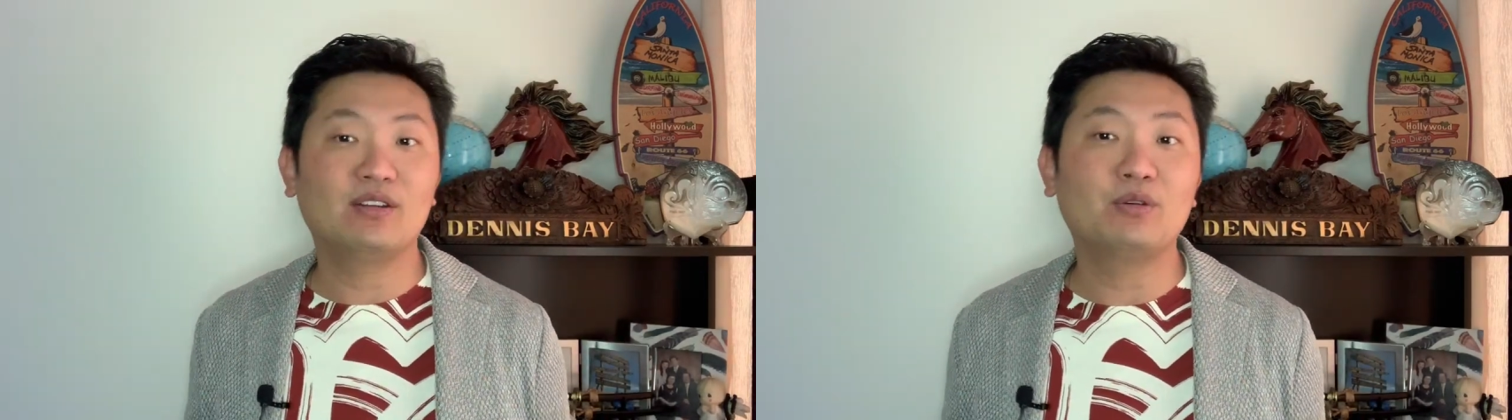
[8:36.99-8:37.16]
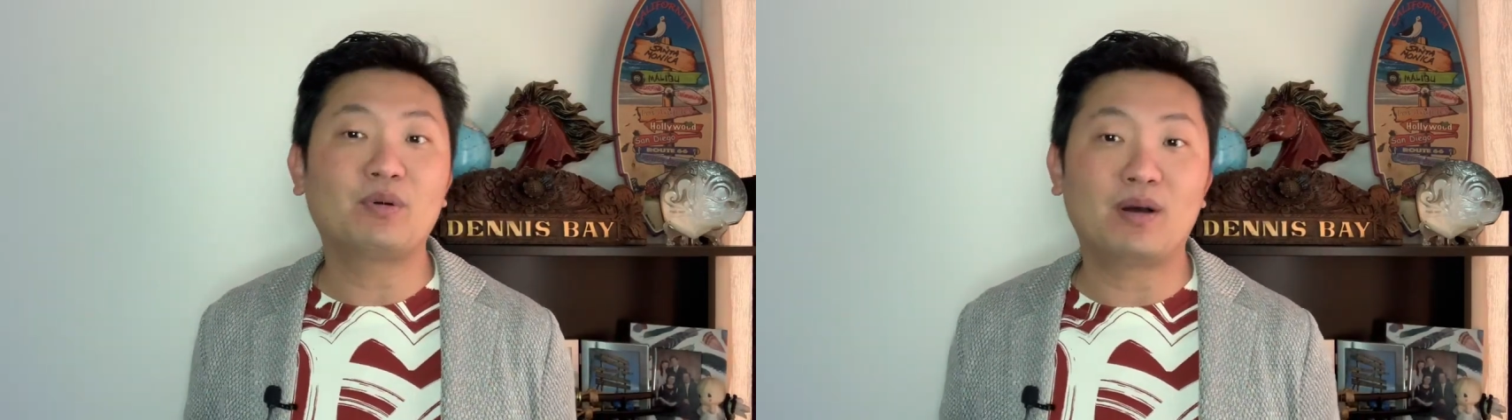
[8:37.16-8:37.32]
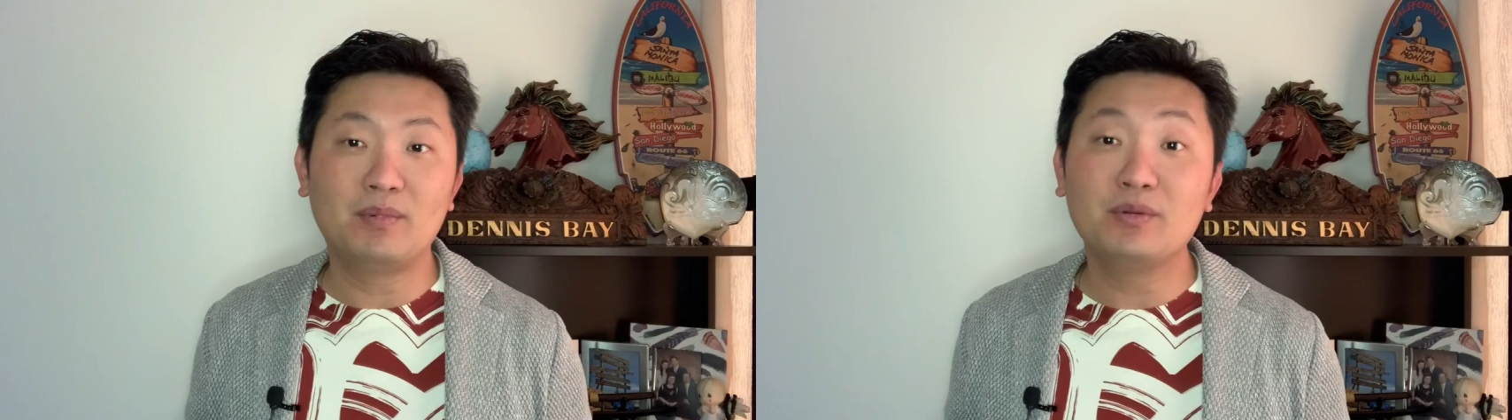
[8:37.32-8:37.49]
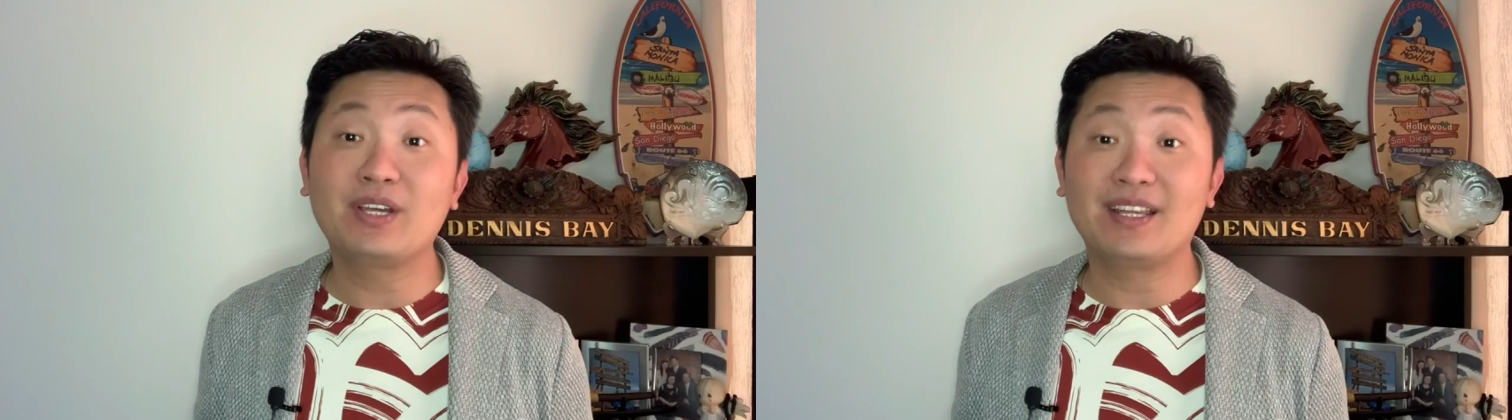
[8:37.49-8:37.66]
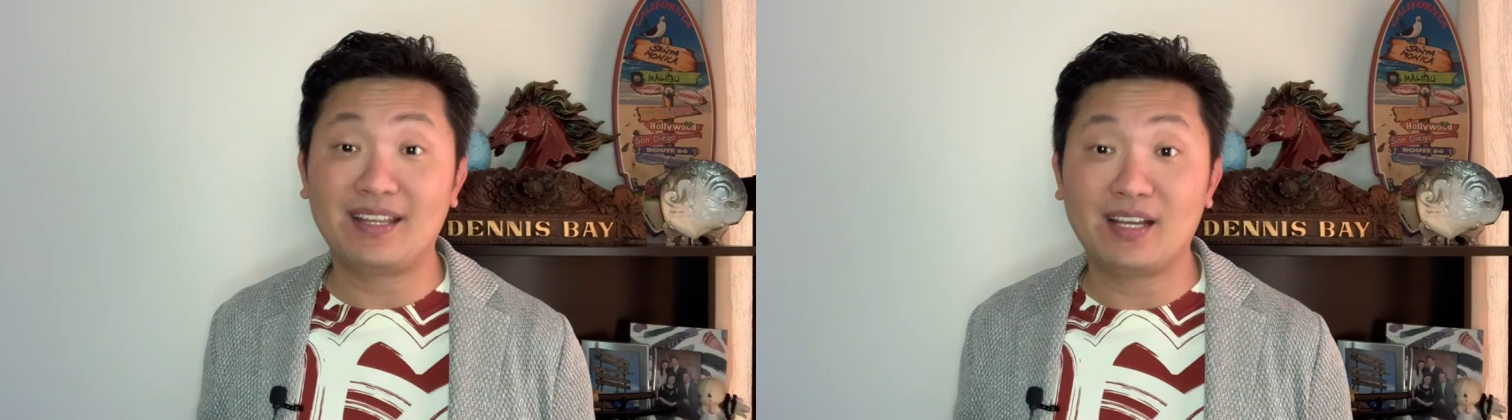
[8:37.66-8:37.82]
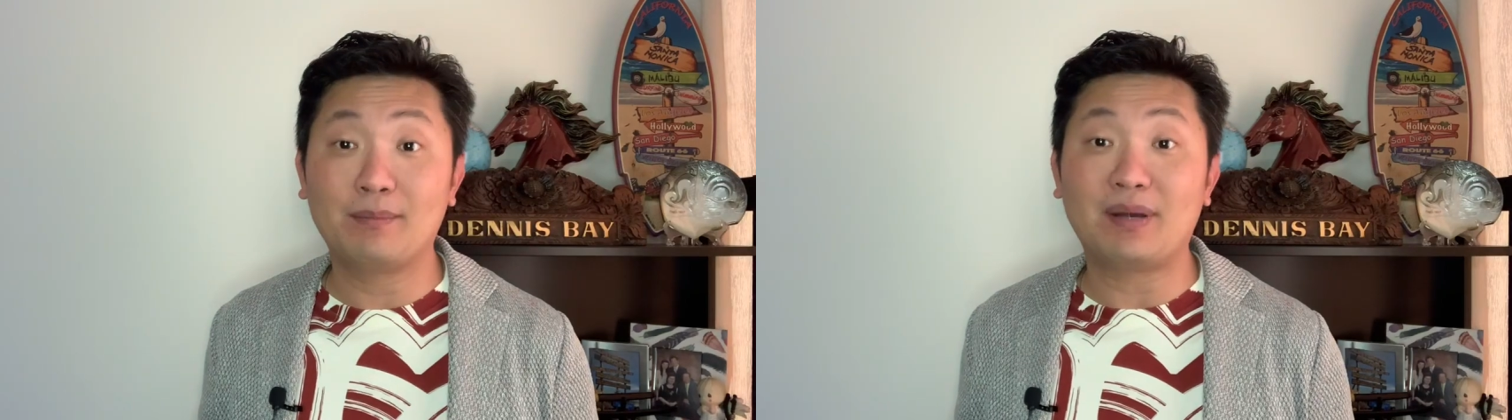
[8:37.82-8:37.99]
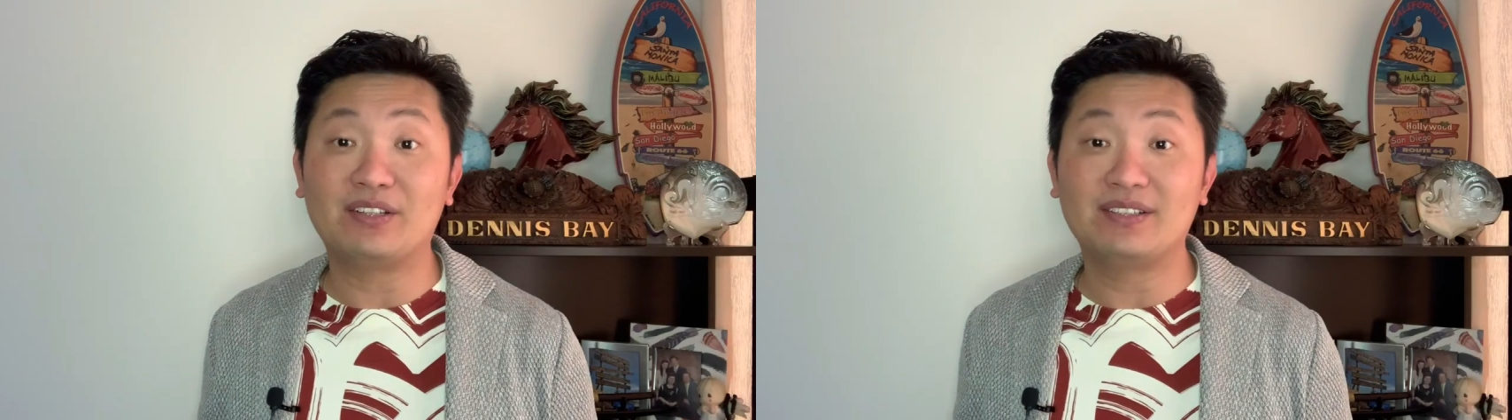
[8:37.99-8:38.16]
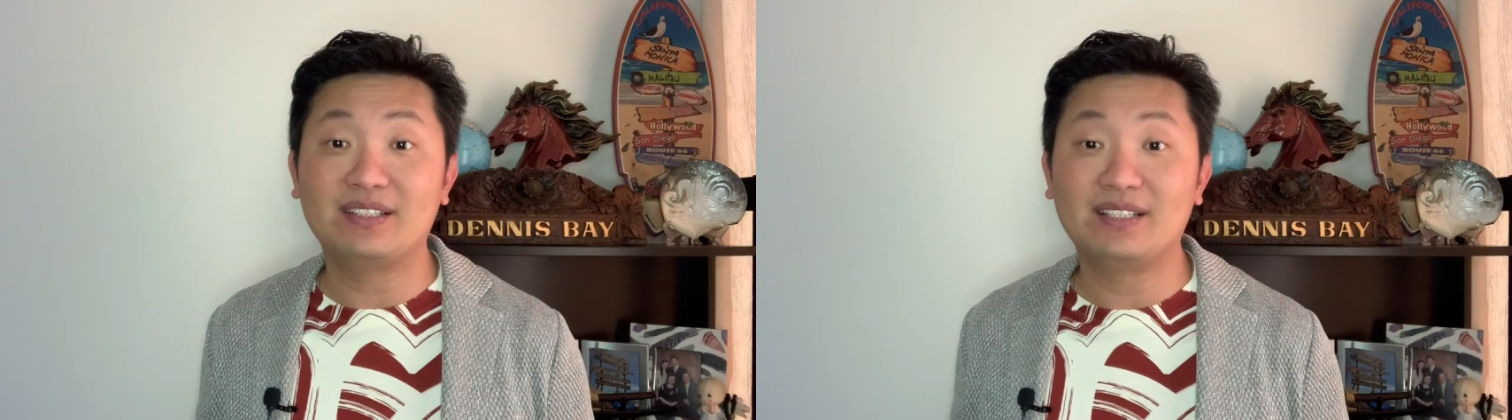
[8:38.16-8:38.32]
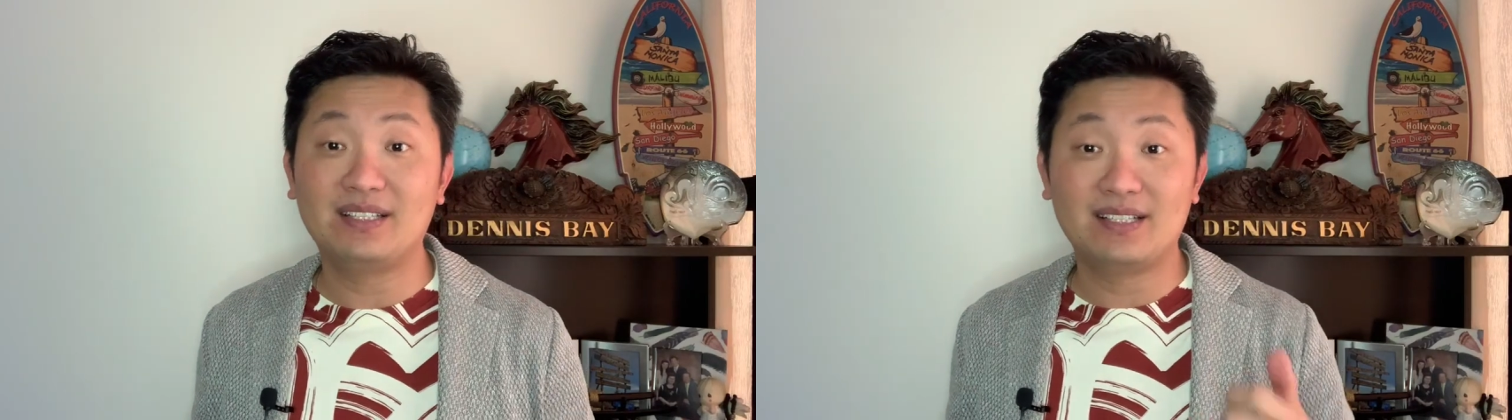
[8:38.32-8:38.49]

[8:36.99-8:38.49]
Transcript: no problem, you can think about it.